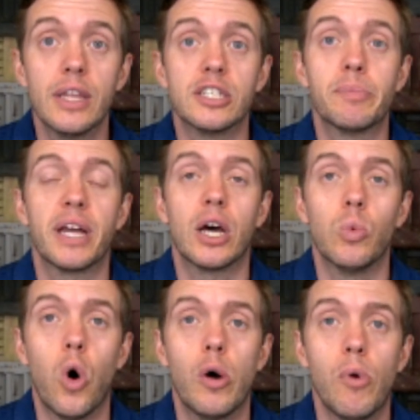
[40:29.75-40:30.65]
They depend
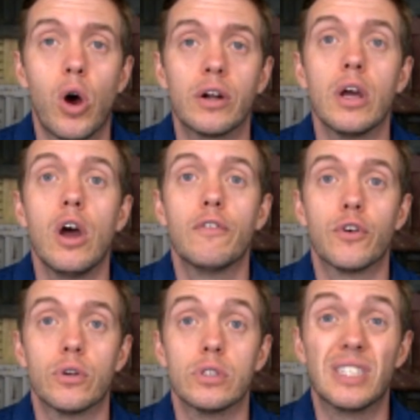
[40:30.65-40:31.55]
on Walmart
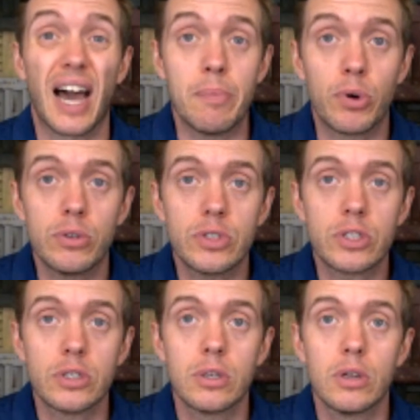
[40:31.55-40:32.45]
for
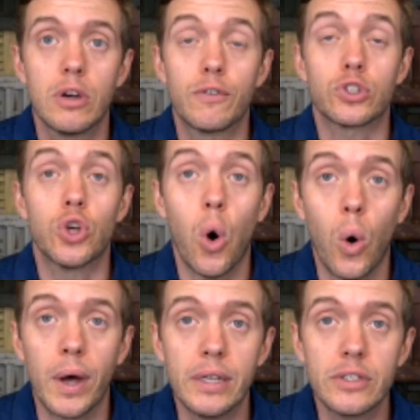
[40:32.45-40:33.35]
diapers, for
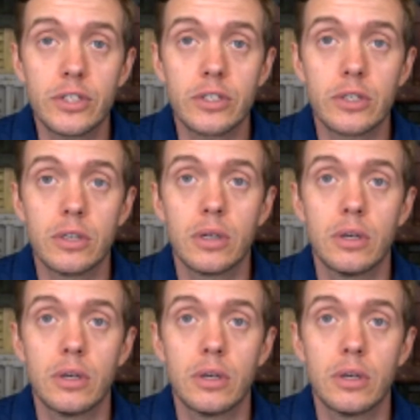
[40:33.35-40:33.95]
toys.